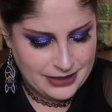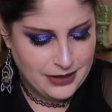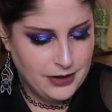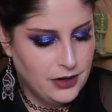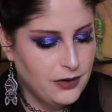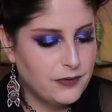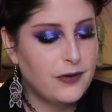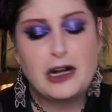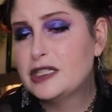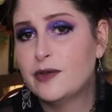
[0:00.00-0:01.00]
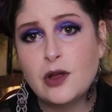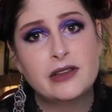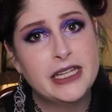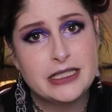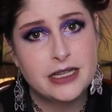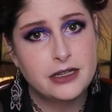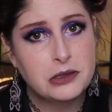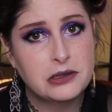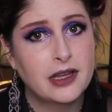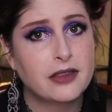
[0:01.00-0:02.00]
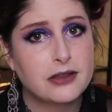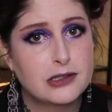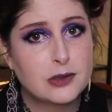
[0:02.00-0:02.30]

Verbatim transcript: First of all, Lindsay, you were like the